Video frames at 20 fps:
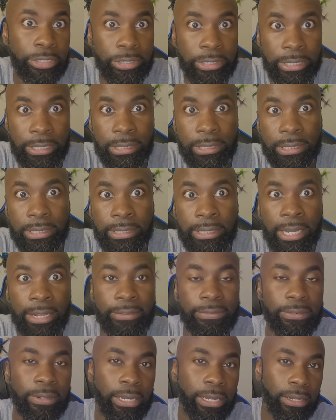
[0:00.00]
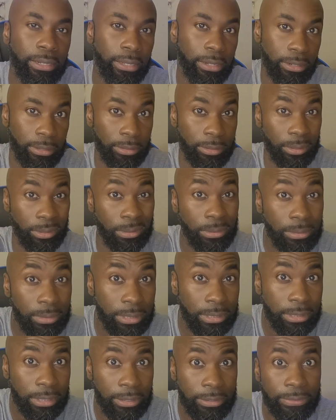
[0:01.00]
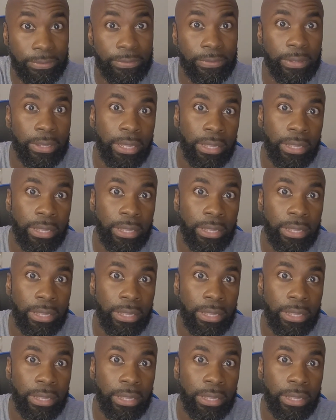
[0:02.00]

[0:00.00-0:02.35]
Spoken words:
As you can see, I fly a lot of old stuff